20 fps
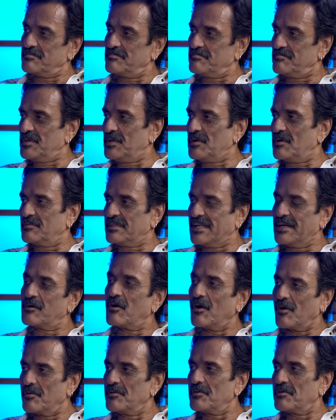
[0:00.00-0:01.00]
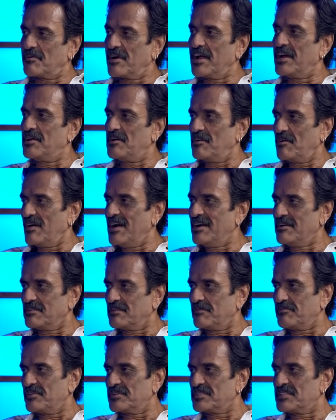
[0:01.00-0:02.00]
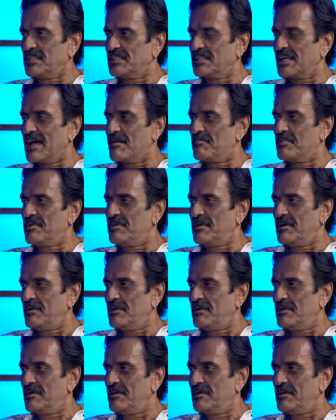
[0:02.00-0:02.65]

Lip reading: No, then got on to radio, right? The first thing that happened?